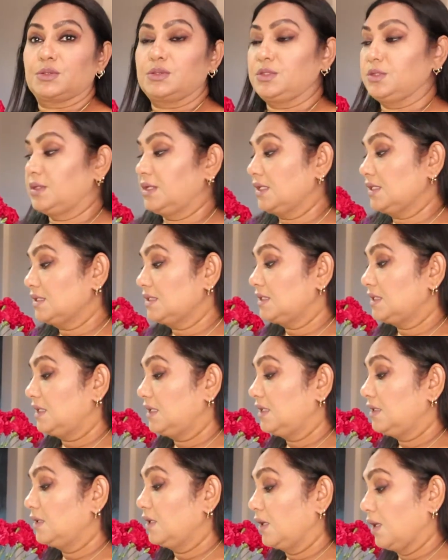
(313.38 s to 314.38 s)
you can
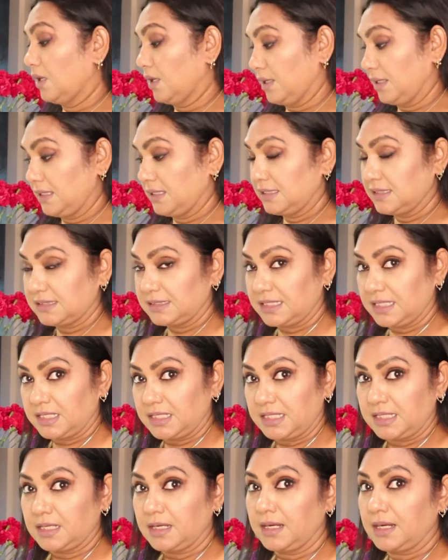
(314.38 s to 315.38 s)
see the oil is
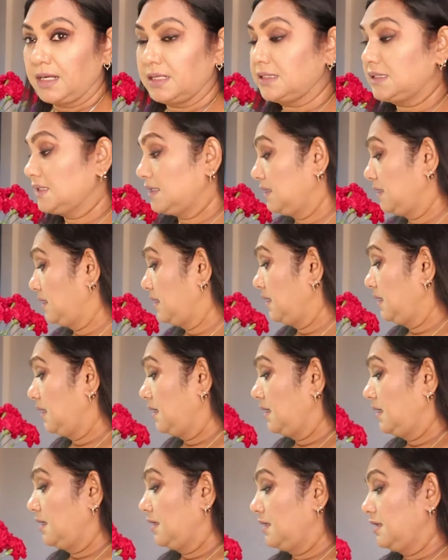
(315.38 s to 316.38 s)
getting hot.
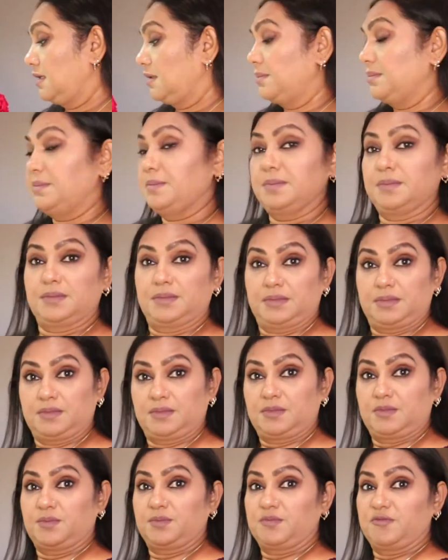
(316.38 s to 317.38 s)
The
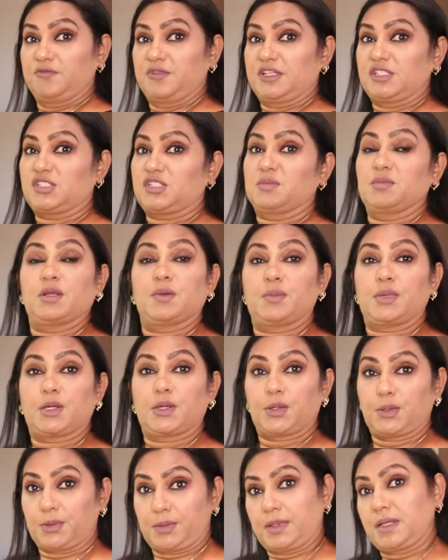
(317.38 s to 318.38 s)
vegetable
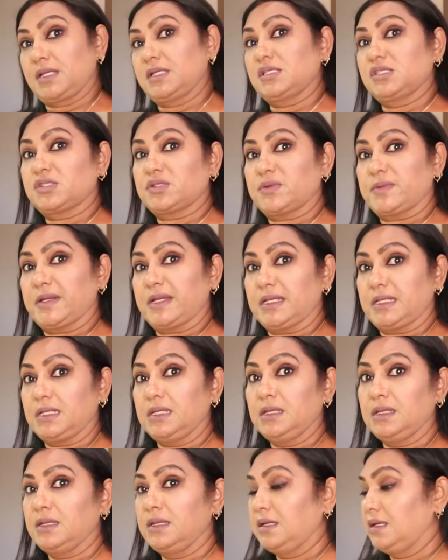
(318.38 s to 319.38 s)
pakora is
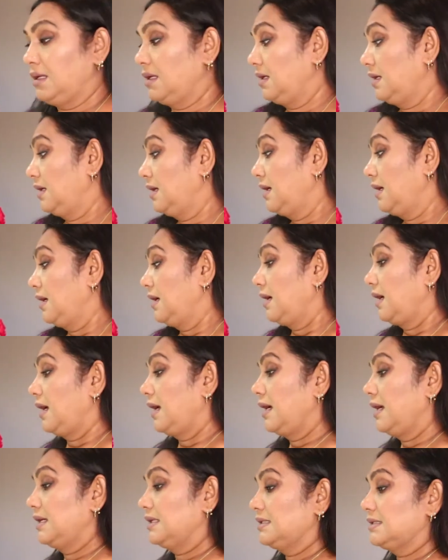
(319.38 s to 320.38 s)
ready,
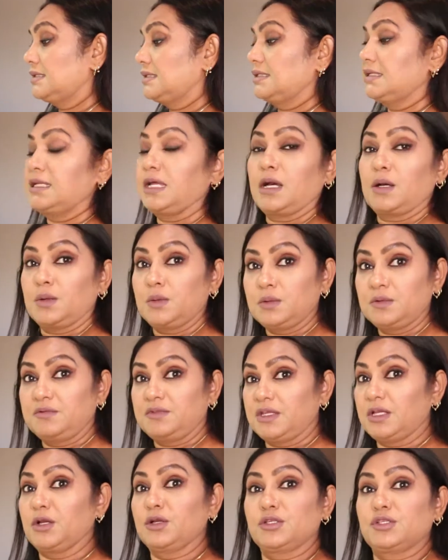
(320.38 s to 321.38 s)
and now
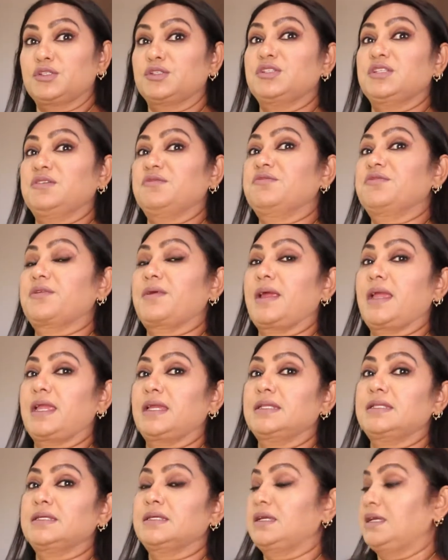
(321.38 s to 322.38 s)
we're going to deep
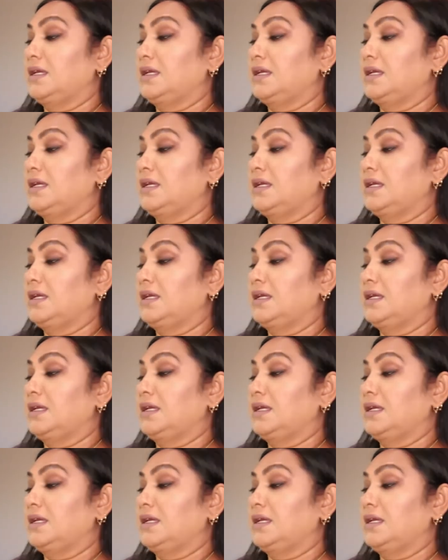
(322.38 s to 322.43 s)
fry it.